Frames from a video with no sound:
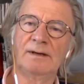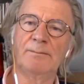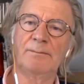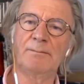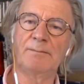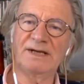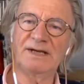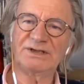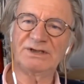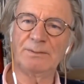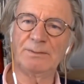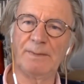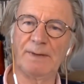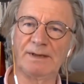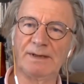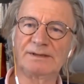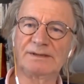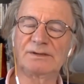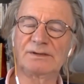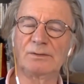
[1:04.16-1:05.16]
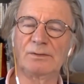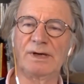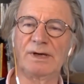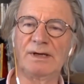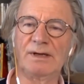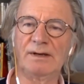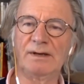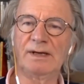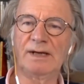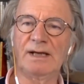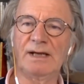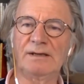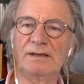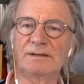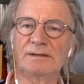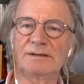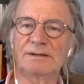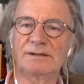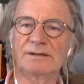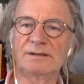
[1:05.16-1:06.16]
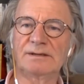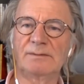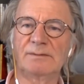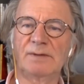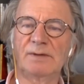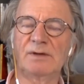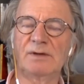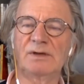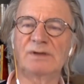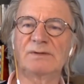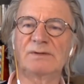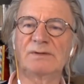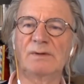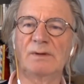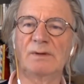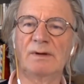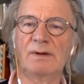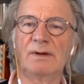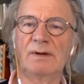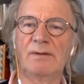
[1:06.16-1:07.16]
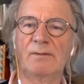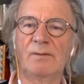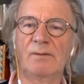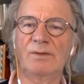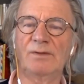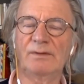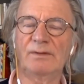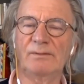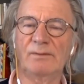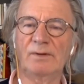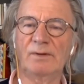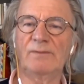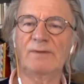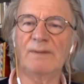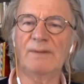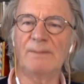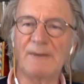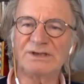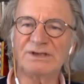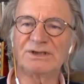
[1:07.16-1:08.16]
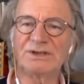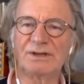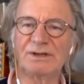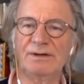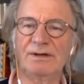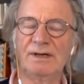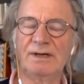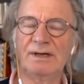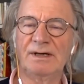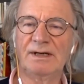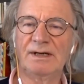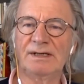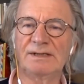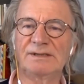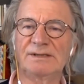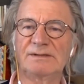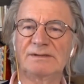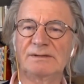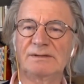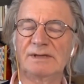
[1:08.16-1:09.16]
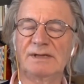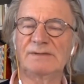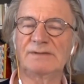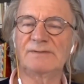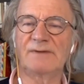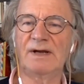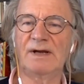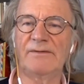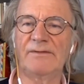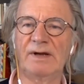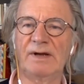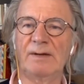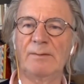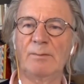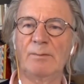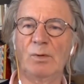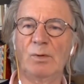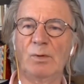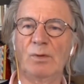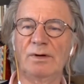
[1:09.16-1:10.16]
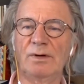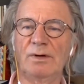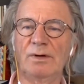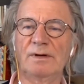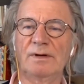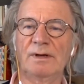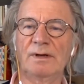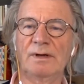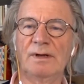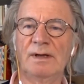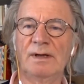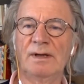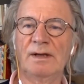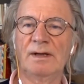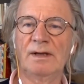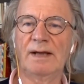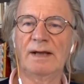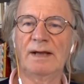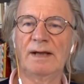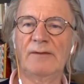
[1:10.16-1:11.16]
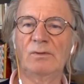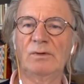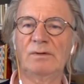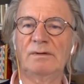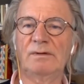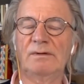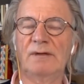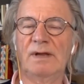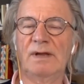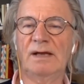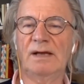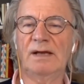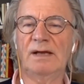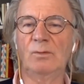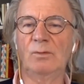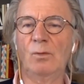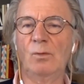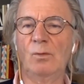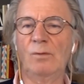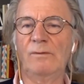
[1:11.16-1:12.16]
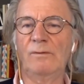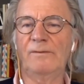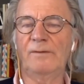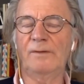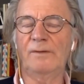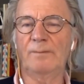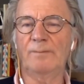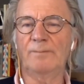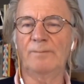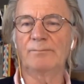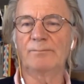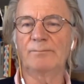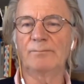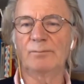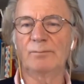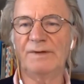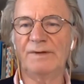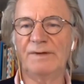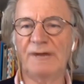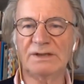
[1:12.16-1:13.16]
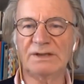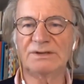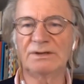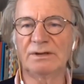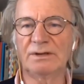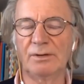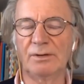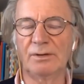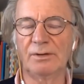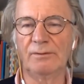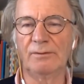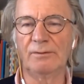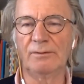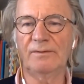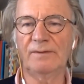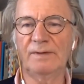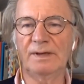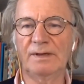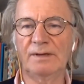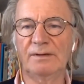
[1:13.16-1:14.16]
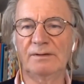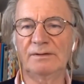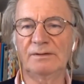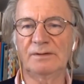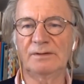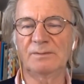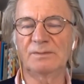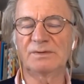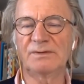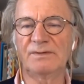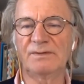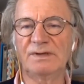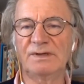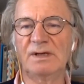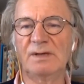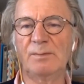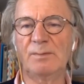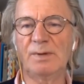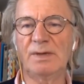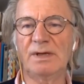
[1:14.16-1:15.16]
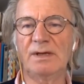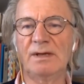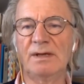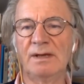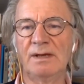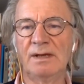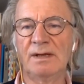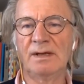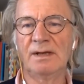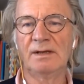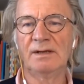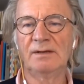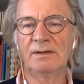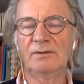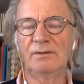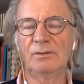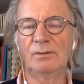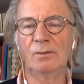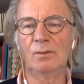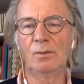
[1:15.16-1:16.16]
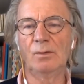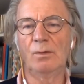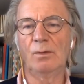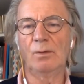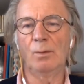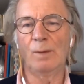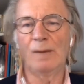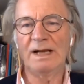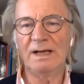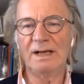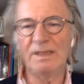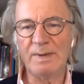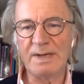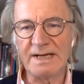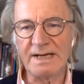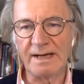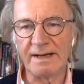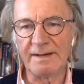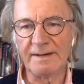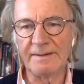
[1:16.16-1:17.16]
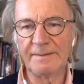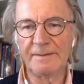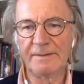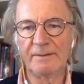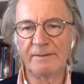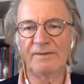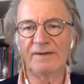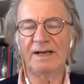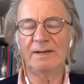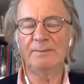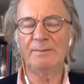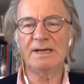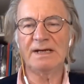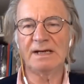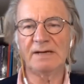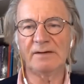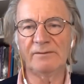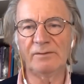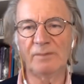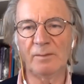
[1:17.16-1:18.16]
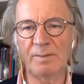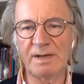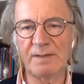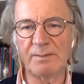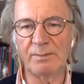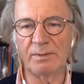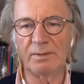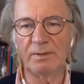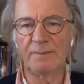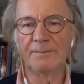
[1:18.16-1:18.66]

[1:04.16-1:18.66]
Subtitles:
measurements or indicators, because what we measure is very, very important. And I would like to move from production growth in the terms of GDP to well-being for people.